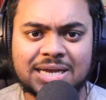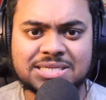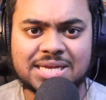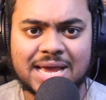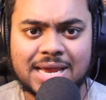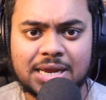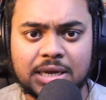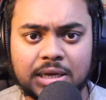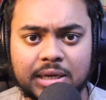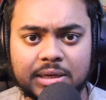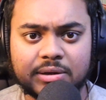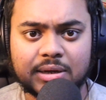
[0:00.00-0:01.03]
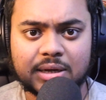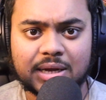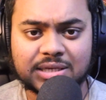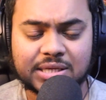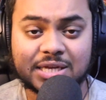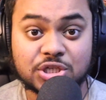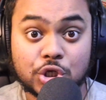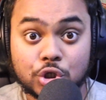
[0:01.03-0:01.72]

as a as a